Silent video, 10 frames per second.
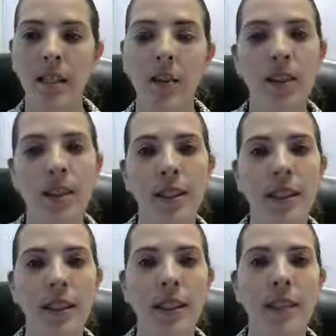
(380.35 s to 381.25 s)
So
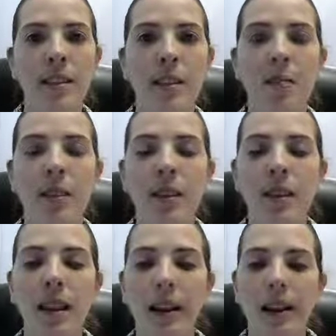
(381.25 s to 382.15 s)
.txt is a
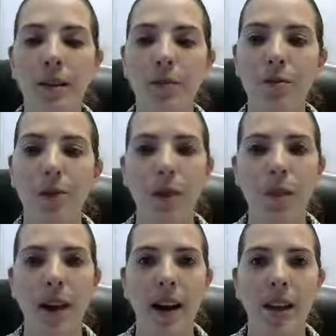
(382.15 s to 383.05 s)
plain
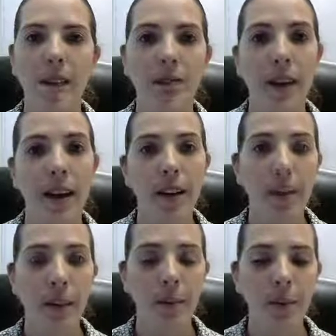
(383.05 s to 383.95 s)
format file
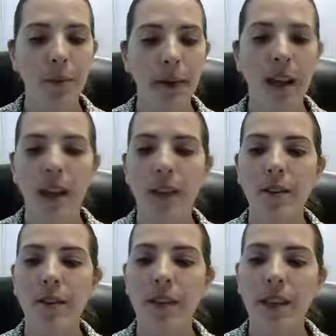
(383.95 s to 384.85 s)
type. And
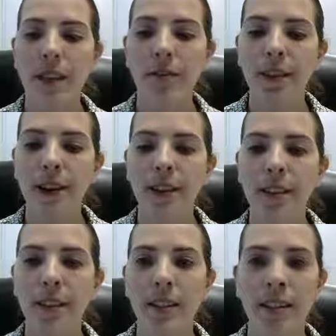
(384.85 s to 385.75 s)
if we save
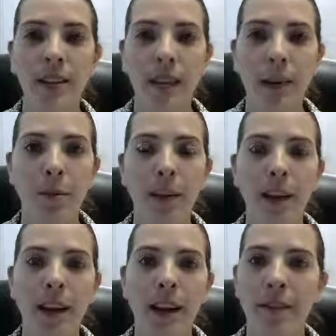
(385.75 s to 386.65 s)
files as this type, they're not
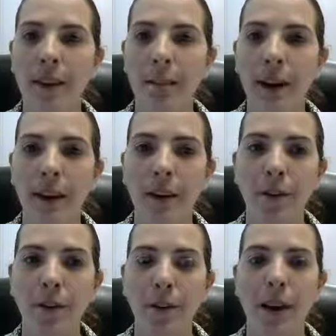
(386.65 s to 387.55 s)
going to have any background
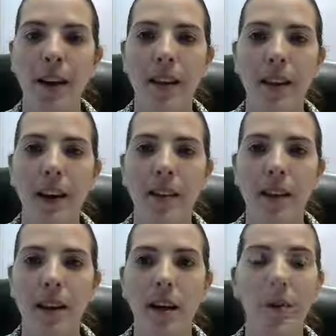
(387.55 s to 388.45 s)
formatting that
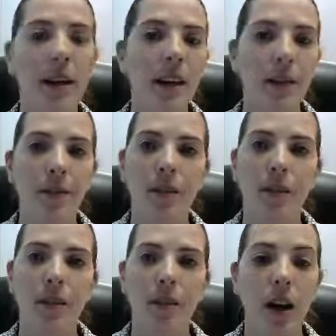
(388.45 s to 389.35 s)
PDFs
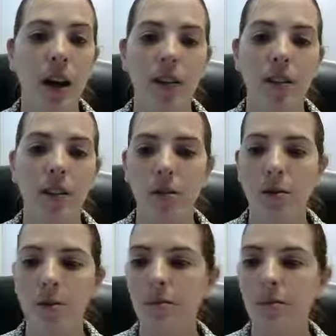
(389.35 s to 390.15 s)
or docs do.